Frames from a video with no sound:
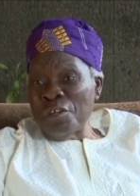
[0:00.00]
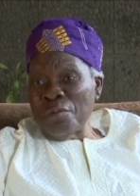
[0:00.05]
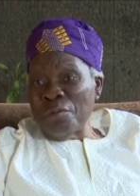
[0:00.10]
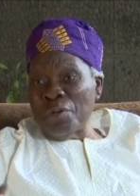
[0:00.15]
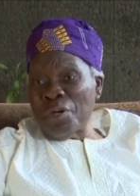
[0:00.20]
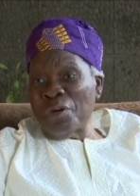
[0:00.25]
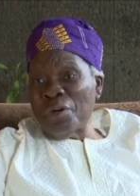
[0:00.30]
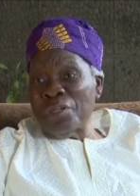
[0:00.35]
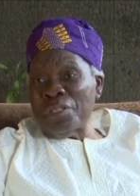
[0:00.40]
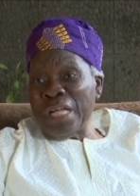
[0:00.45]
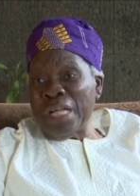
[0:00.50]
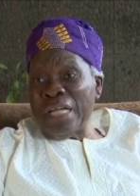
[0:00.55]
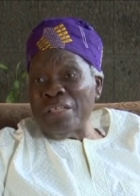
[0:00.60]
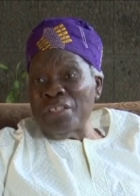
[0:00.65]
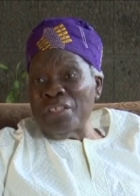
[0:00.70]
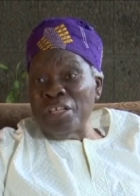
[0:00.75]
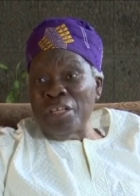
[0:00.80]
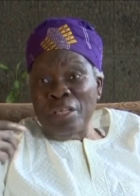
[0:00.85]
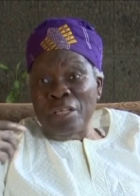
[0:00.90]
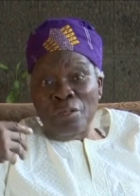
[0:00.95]
because
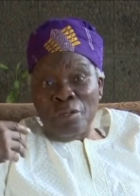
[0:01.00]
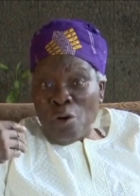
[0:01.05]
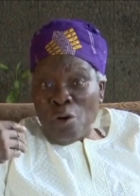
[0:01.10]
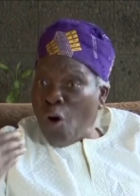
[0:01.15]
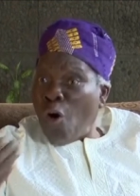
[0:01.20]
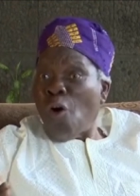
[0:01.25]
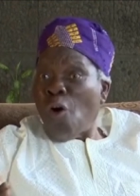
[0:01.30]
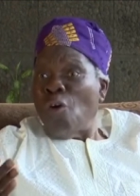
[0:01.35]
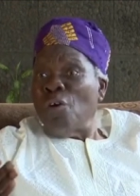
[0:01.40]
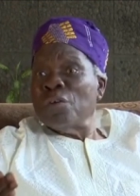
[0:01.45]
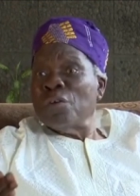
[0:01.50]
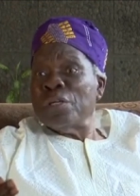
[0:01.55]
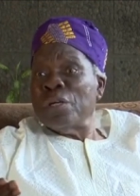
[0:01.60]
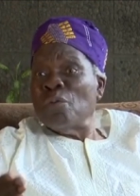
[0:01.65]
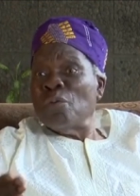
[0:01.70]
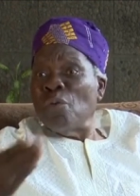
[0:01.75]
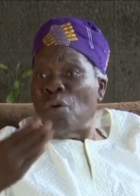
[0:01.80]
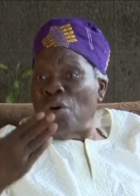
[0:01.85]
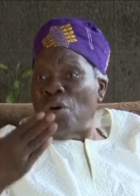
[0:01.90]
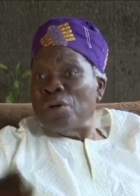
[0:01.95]
that's the law of
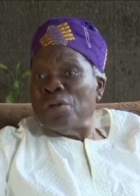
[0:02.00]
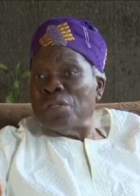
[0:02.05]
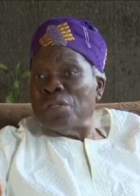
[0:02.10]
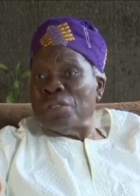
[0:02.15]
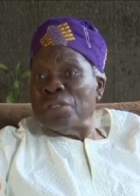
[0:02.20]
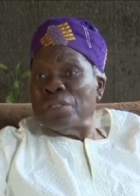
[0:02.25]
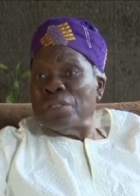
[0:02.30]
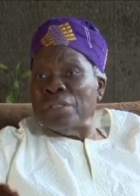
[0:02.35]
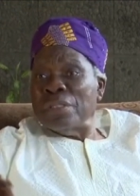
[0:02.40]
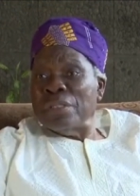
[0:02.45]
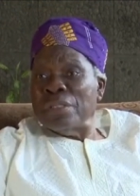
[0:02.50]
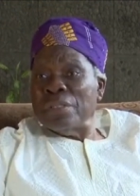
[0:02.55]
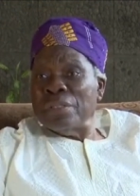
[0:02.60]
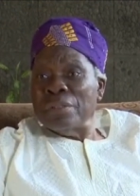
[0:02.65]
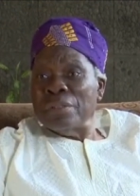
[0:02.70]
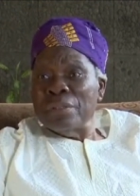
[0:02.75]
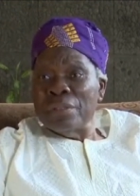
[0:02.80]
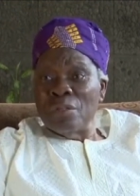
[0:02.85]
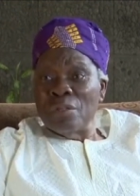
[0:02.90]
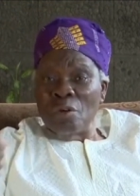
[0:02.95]
the world. You
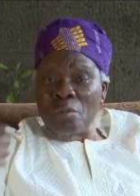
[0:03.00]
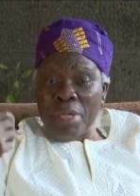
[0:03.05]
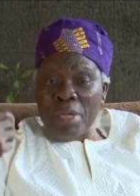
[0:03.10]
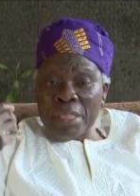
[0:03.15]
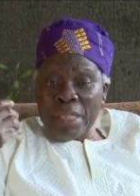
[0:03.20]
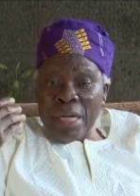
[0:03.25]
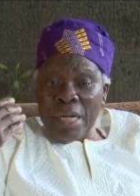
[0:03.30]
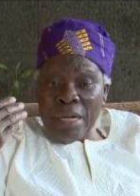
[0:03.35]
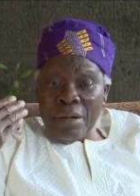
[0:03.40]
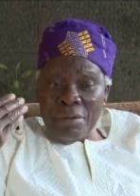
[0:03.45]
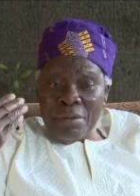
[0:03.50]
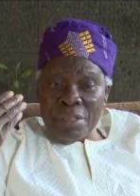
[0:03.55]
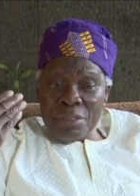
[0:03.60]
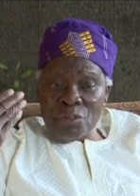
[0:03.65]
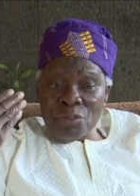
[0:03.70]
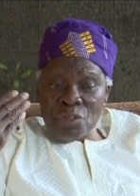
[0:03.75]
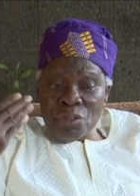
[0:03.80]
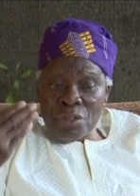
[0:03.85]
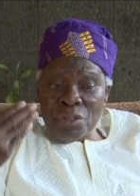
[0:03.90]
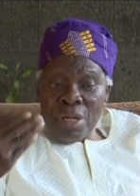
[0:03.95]
know. No matter how
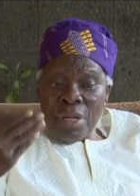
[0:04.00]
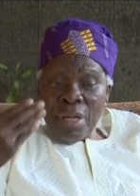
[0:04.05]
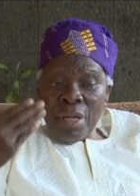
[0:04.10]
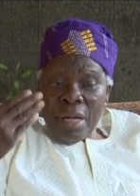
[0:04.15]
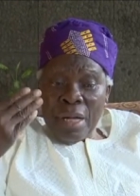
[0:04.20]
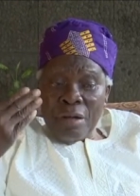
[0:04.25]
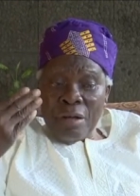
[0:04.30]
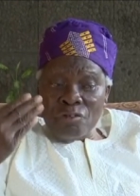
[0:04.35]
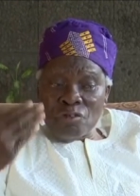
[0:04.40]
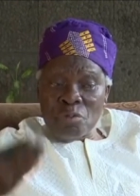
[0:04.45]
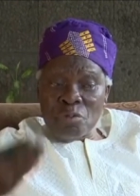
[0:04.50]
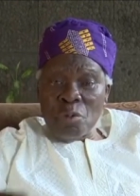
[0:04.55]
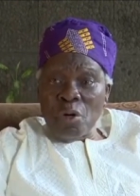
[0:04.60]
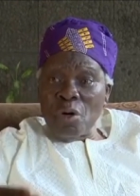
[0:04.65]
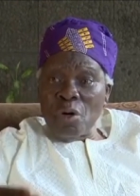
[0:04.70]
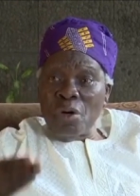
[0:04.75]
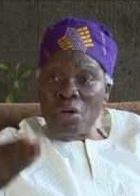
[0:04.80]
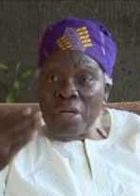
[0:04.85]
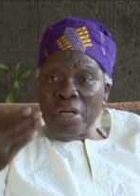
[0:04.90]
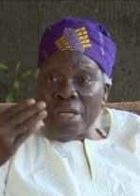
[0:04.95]
it's, how
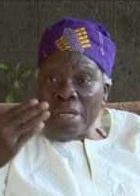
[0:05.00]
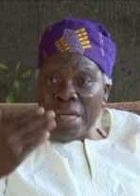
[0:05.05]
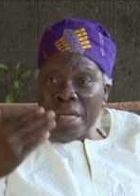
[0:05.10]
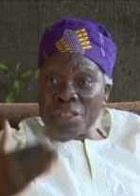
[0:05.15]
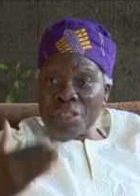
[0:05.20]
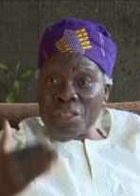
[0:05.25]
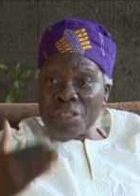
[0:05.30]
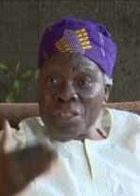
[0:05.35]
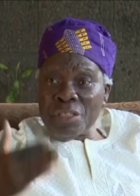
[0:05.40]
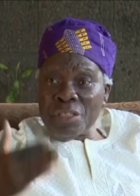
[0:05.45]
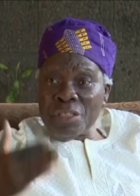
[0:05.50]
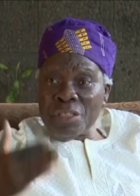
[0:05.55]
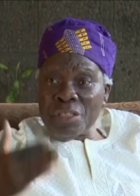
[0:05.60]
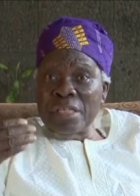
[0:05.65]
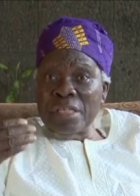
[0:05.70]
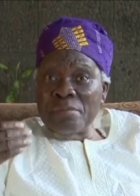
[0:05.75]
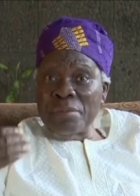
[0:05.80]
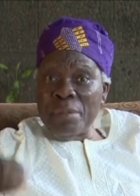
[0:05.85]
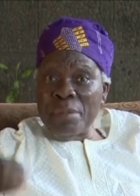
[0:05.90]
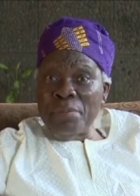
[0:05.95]
small a
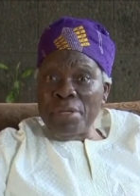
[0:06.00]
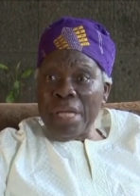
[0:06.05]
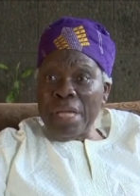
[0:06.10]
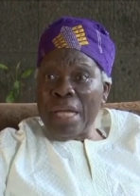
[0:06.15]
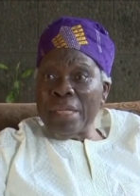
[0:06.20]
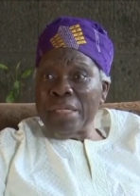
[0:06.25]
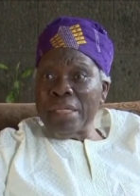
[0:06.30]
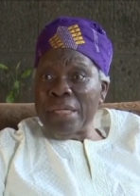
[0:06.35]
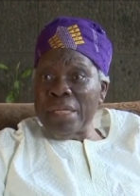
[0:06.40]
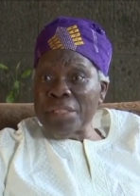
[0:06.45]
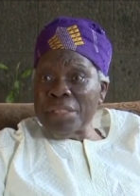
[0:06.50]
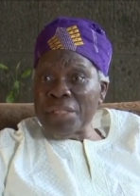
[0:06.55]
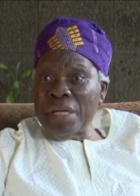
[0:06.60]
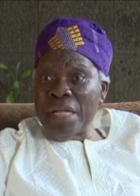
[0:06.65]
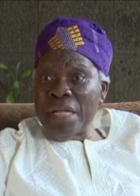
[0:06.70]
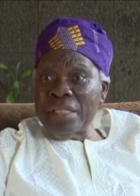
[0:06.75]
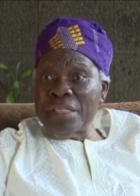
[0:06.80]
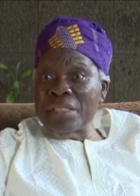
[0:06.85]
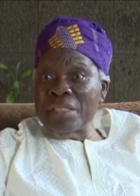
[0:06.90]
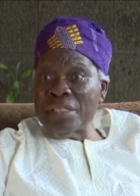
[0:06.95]
nationality may be, and a
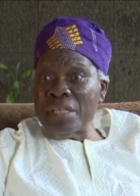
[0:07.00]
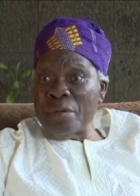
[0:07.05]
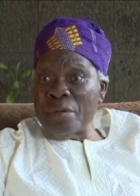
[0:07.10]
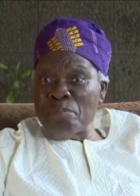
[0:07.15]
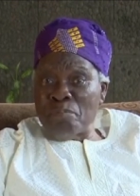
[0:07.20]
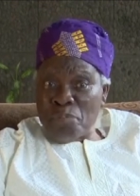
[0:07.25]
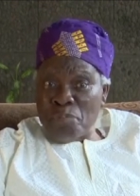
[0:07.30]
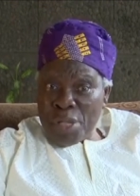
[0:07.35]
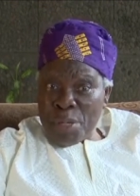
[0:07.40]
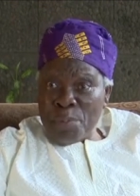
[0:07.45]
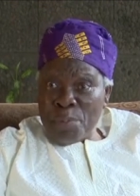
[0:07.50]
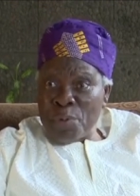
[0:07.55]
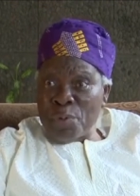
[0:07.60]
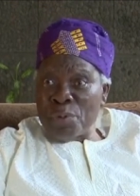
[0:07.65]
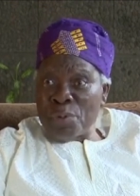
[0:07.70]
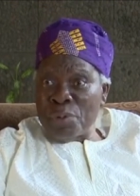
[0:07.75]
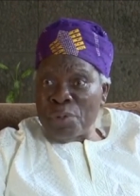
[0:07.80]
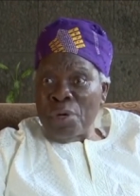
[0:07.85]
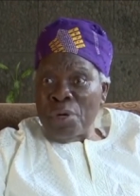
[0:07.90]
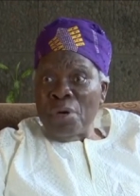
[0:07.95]
nationality is a
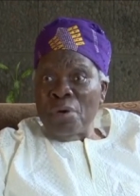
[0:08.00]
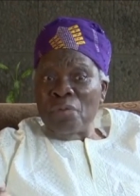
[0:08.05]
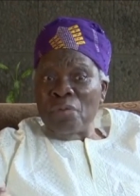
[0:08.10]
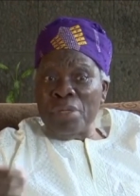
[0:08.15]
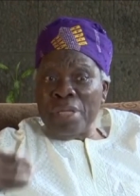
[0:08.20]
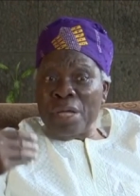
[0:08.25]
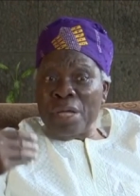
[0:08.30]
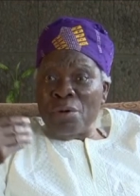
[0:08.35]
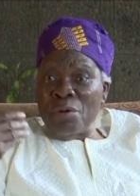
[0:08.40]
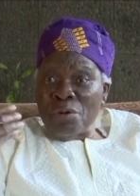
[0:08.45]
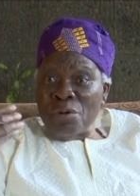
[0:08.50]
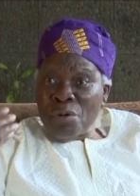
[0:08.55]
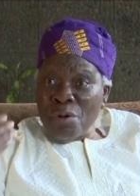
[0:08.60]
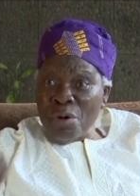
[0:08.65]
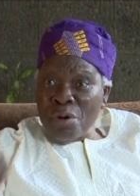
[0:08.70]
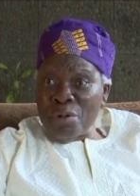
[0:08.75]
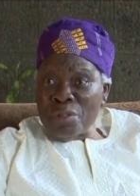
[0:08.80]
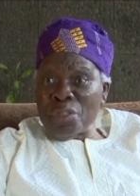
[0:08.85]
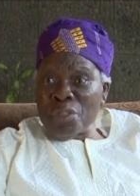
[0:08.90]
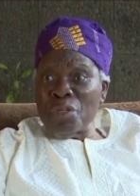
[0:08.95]
people with their own
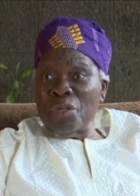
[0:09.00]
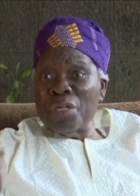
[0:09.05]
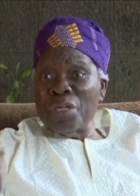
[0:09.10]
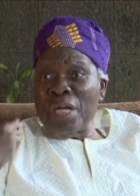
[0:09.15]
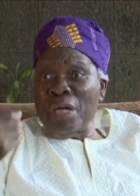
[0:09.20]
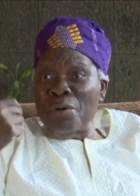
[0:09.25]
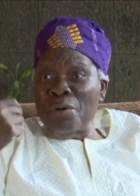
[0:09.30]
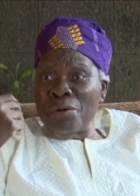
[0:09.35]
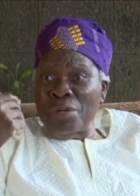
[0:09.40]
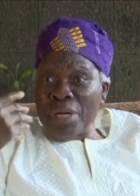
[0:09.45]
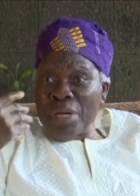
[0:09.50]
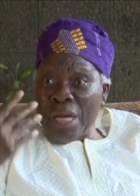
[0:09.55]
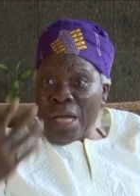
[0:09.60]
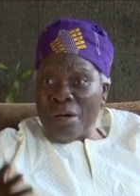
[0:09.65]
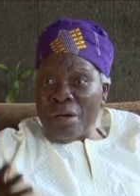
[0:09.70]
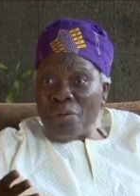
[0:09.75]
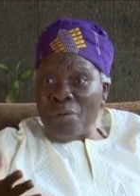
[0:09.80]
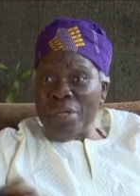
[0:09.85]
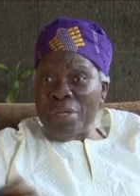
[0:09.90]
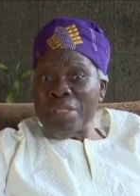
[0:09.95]
culture, their own
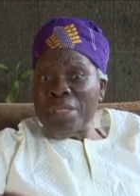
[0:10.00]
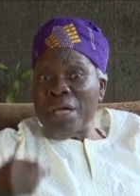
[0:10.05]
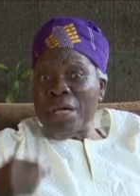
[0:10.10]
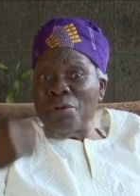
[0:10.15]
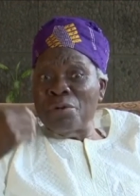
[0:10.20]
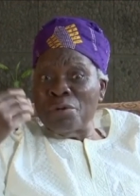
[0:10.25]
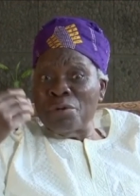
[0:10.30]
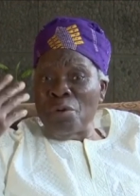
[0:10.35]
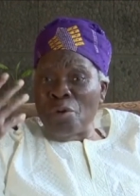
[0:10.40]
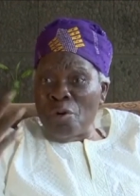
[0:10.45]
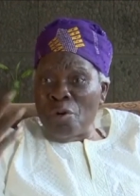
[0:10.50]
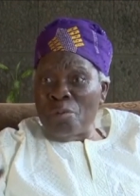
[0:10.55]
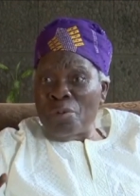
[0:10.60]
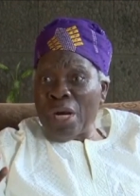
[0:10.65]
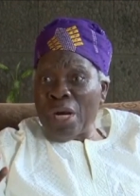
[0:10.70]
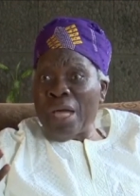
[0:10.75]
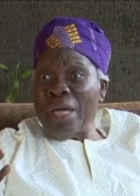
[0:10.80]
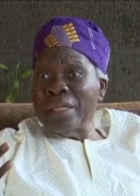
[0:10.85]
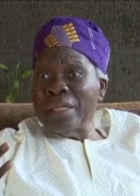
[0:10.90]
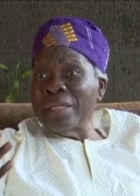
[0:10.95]
language, their own
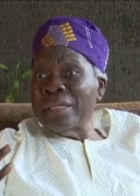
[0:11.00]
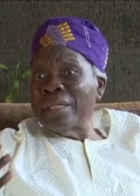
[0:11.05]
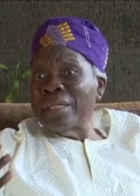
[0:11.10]
homeland,